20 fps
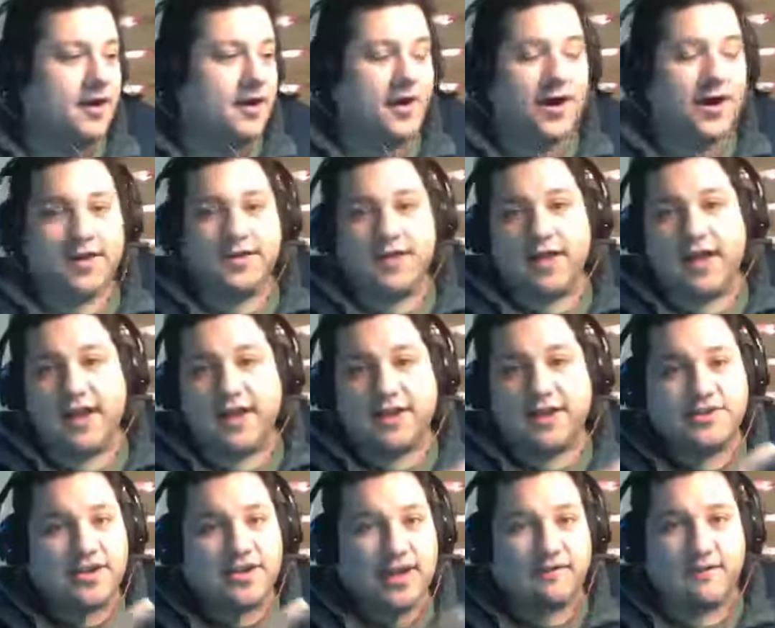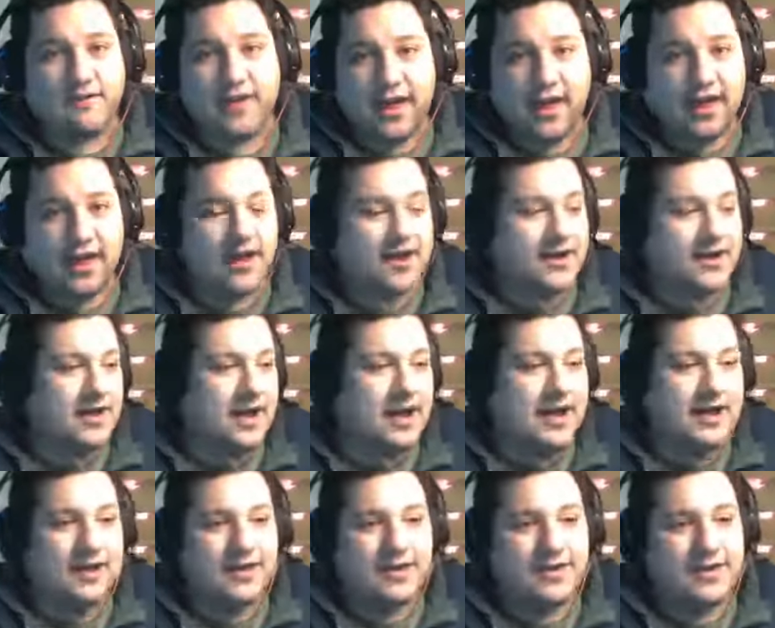unlike JFK,
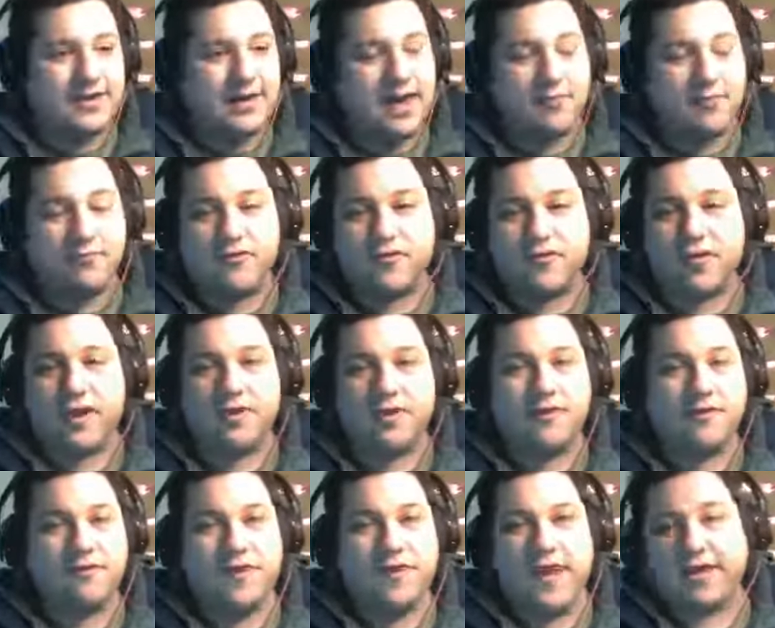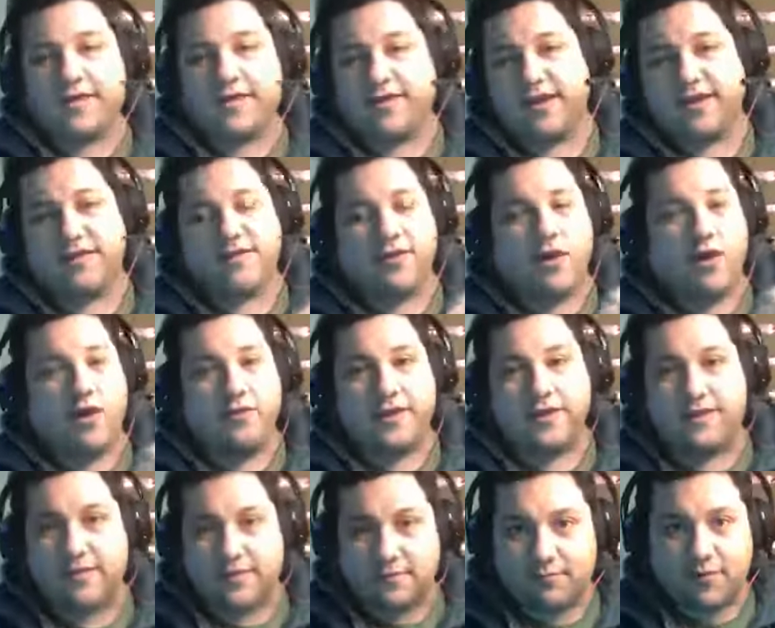unlike chemtrails, vaccines, all
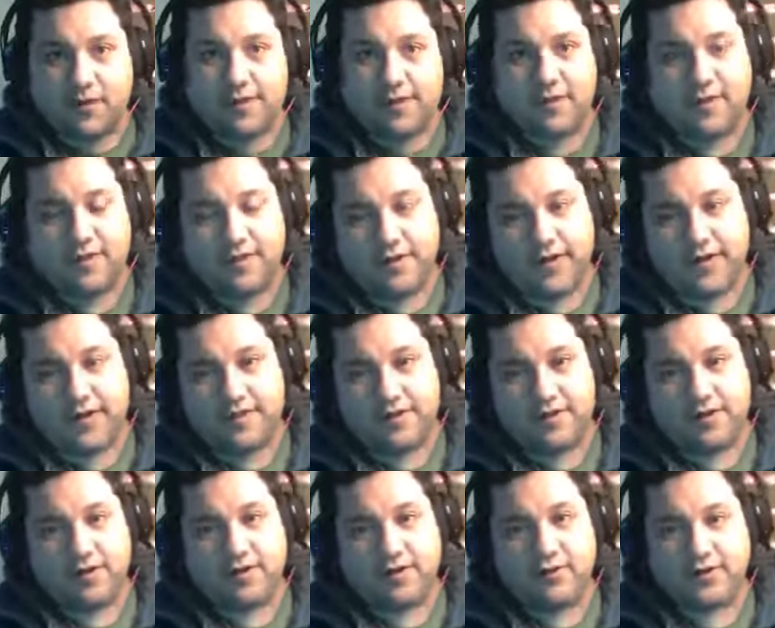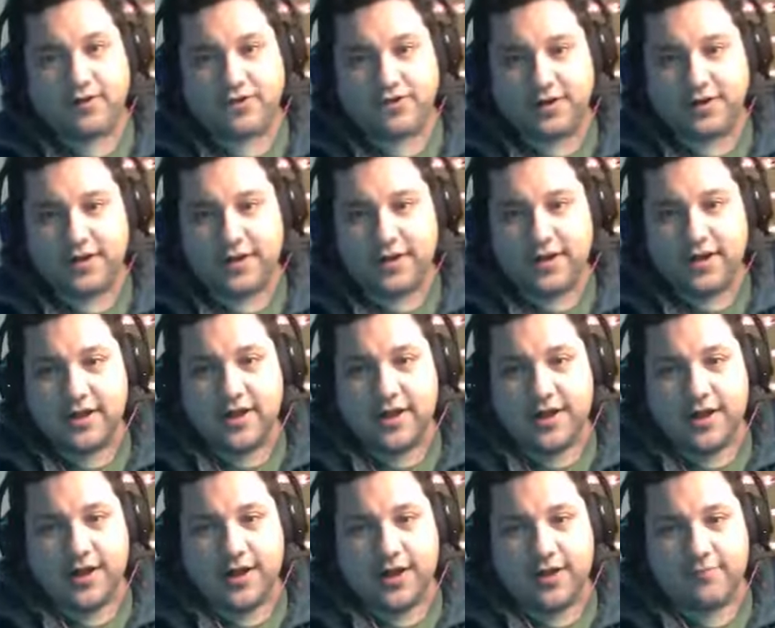these depressing things in our culture,
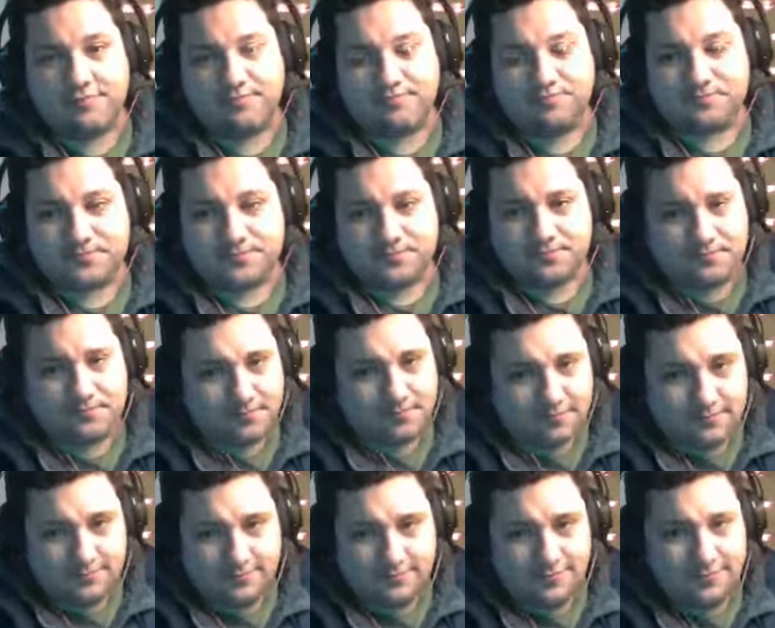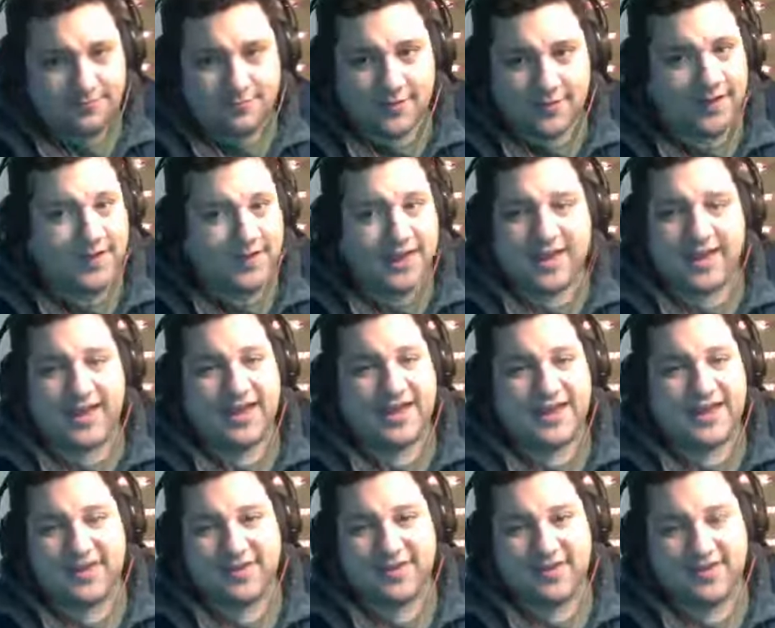um, they
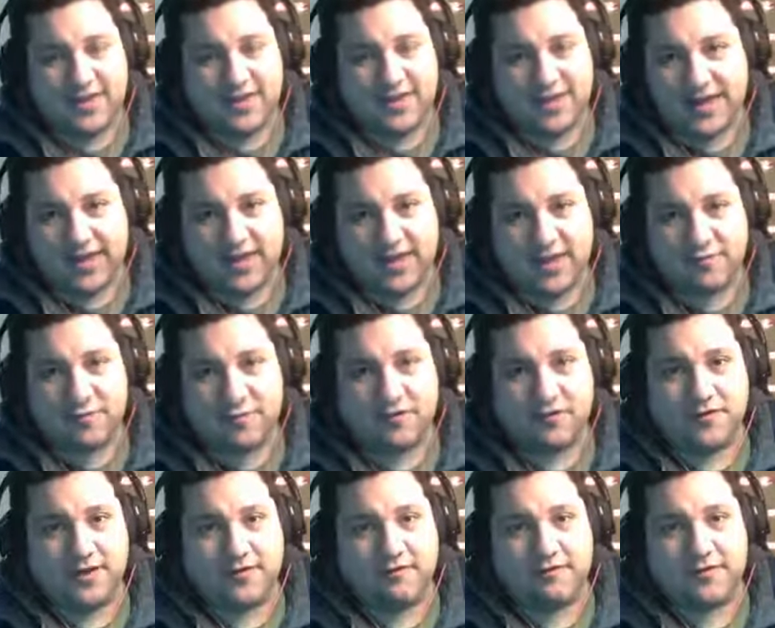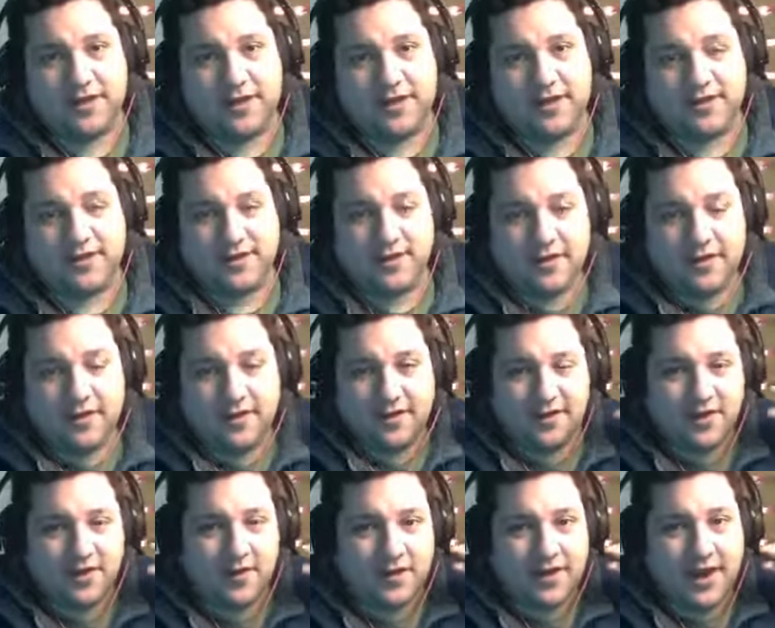can't they can't keep a straight face.
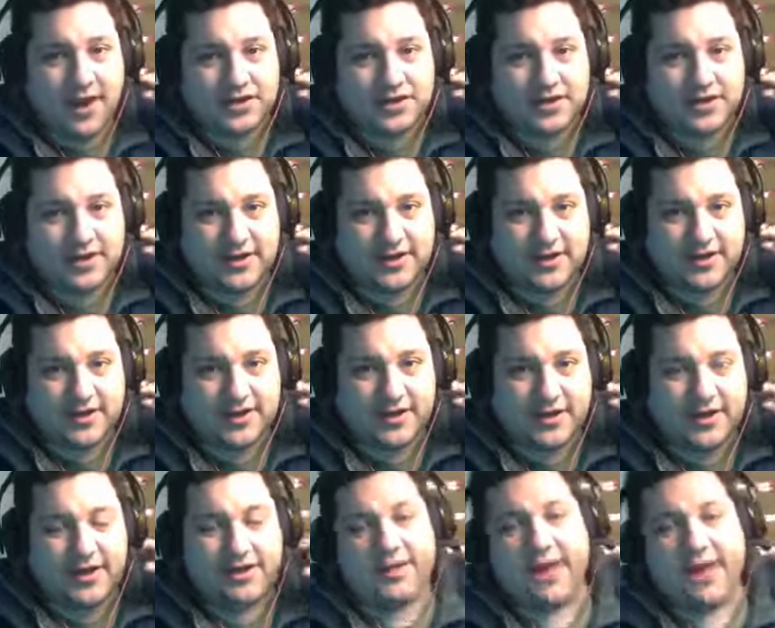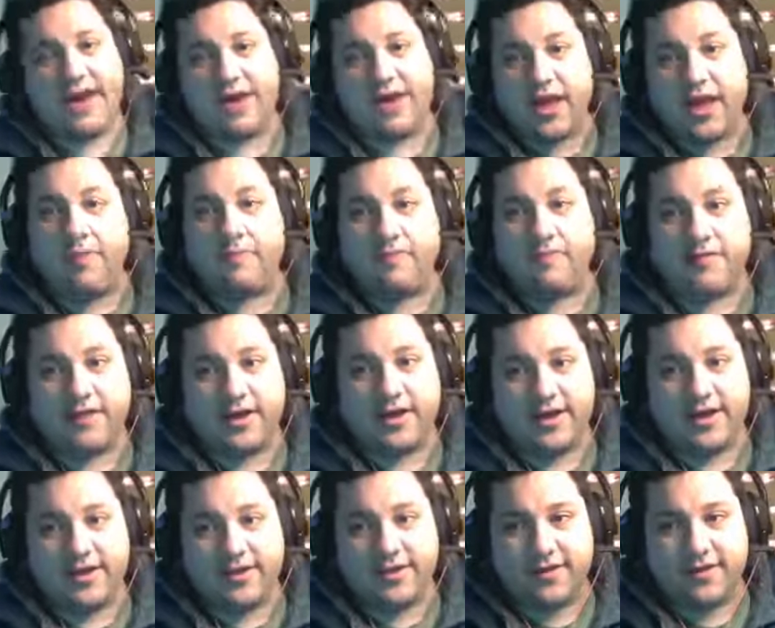So it's actually it's kind of
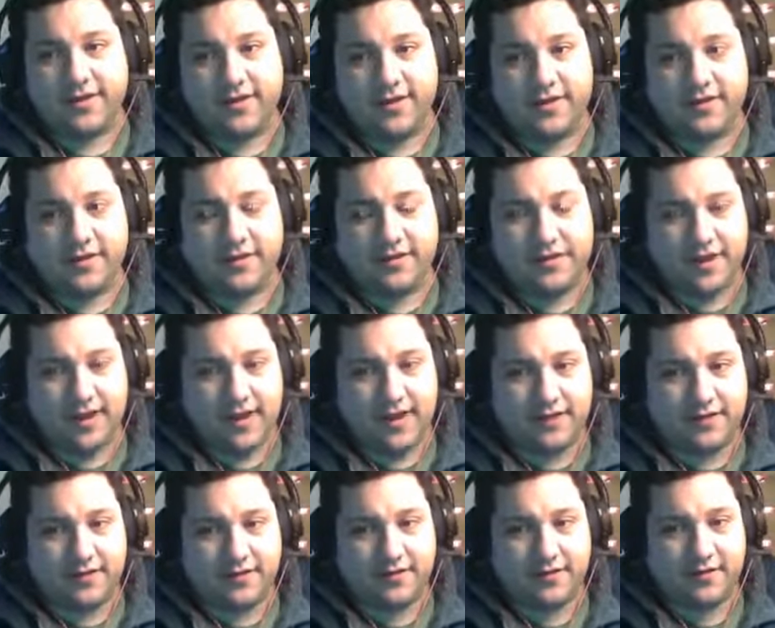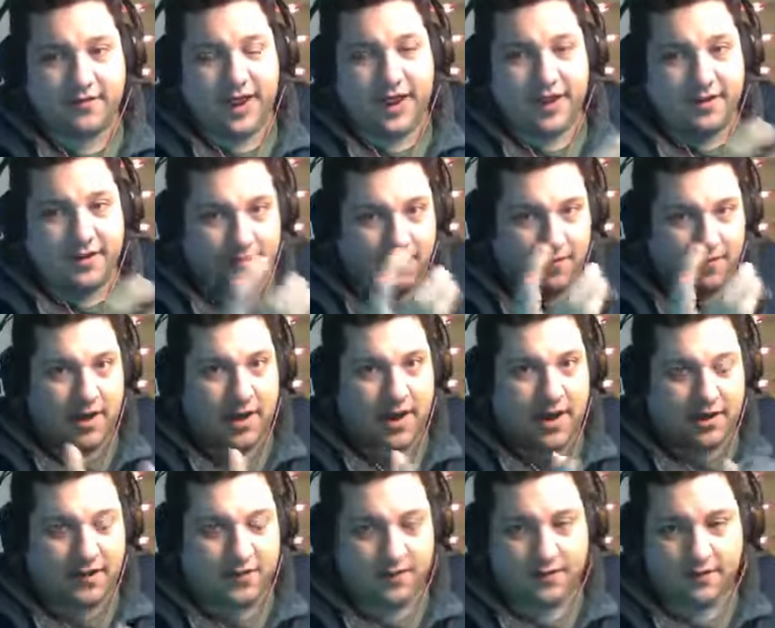comforting to see these guys crack
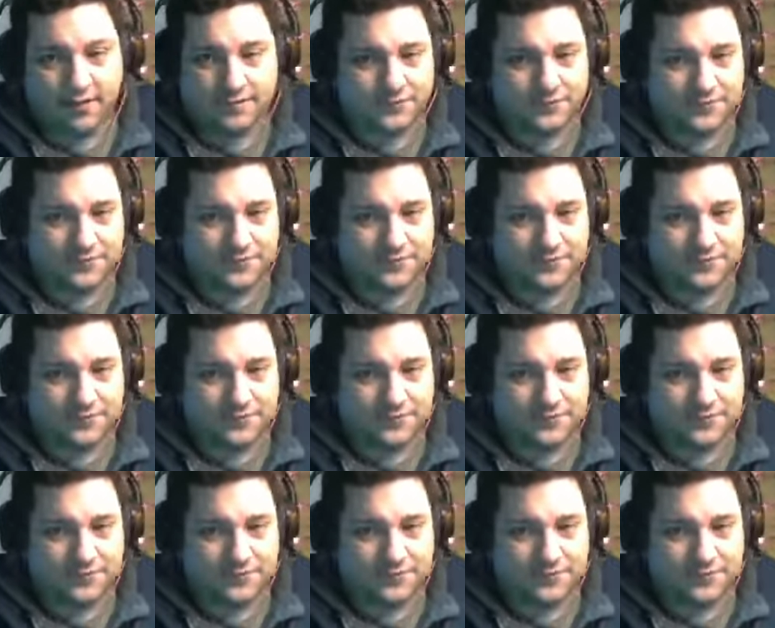smiles